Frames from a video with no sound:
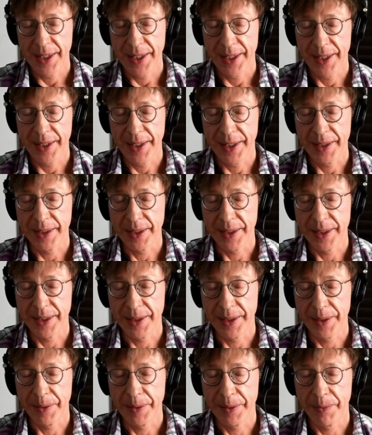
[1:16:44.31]
And
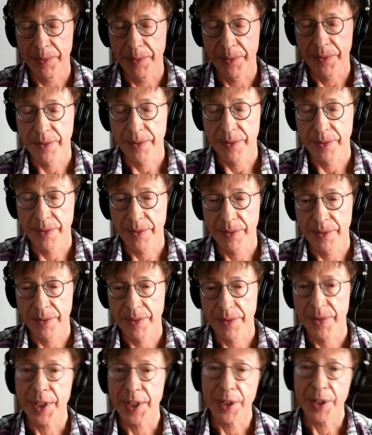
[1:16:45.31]
um,
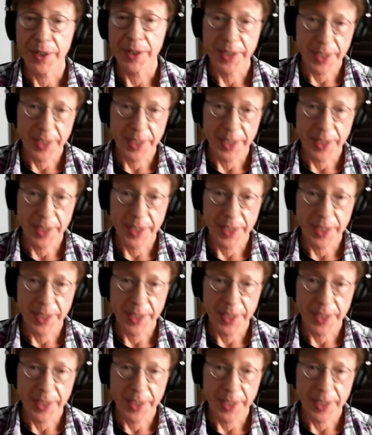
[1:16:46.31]
come,